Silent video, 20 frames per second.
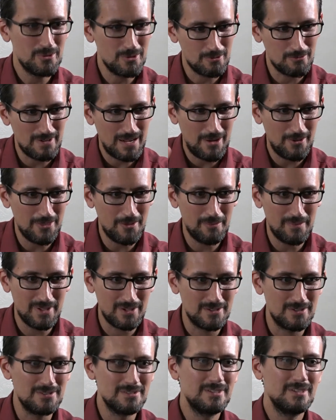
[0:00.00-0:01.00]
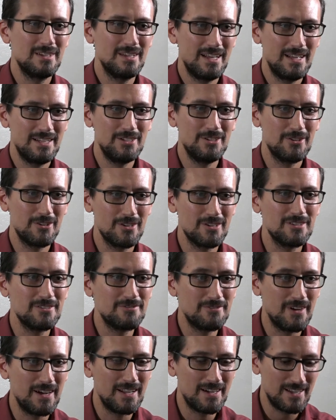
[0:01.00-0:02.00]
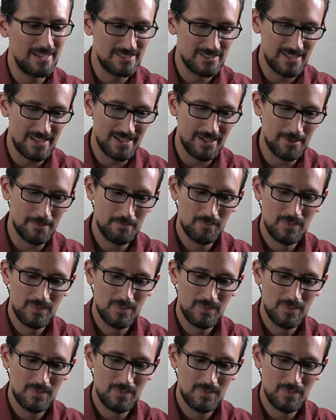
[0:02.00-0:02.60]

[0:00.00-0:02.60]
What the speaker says: around the middle, and you're going to find Isaiah.